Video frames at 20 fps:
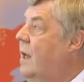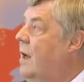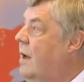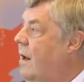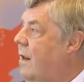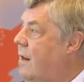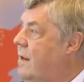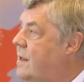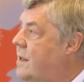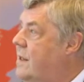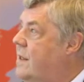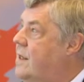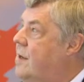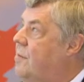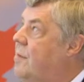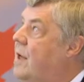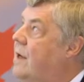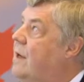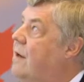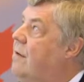also
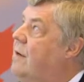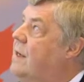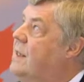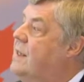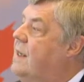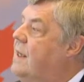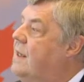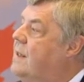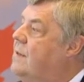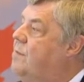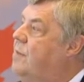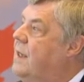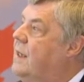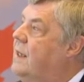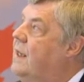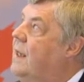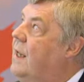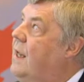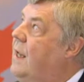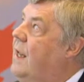some other results, but
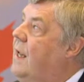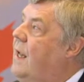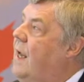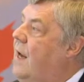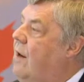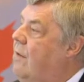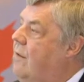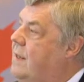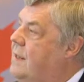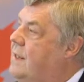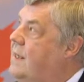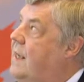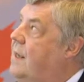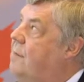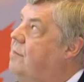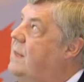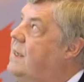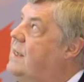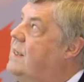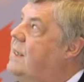I will
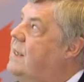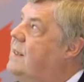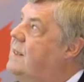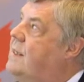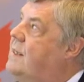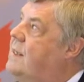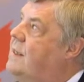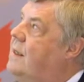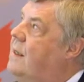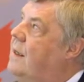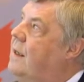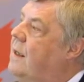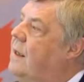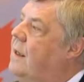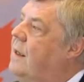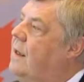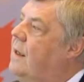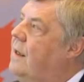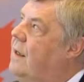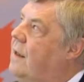skip this. It's
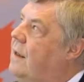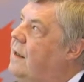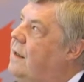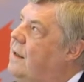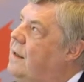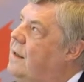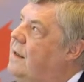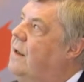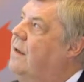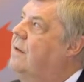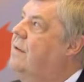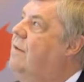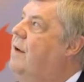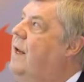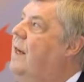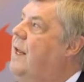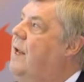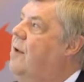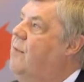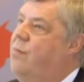not
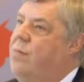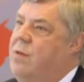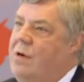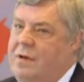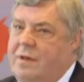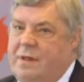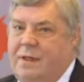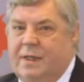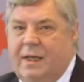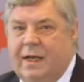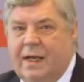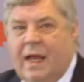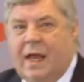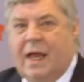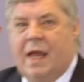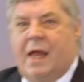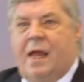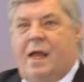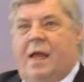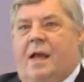really important.
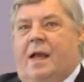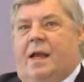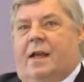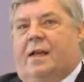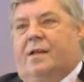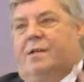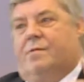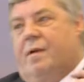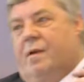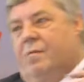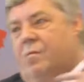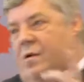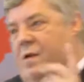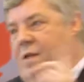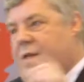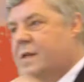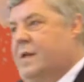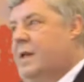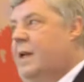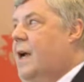There's one more
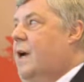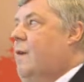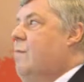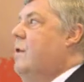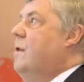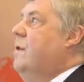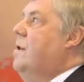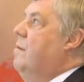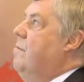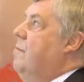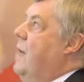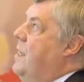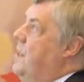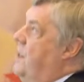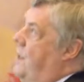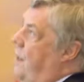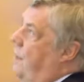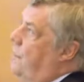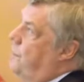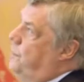study I want to
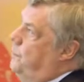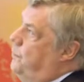mention.